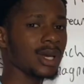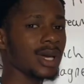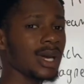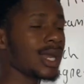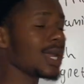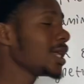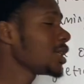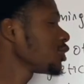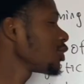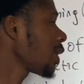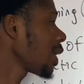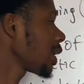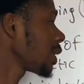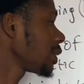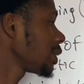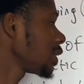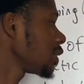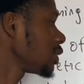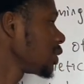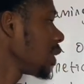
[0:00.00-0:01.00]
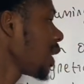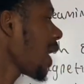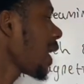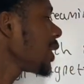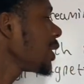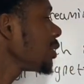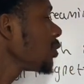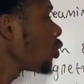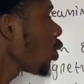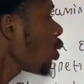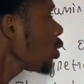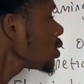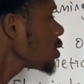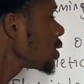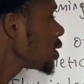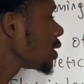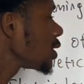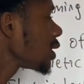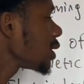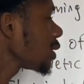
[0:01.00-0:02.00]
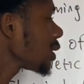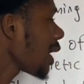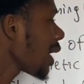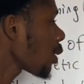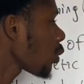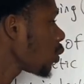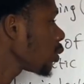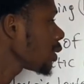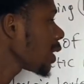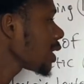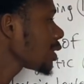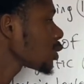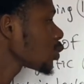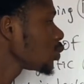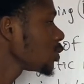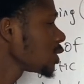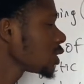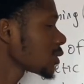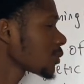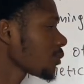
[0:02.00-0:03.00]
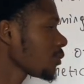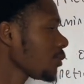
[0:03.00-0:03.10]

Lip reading: Electrical energy, and it does this in accordance with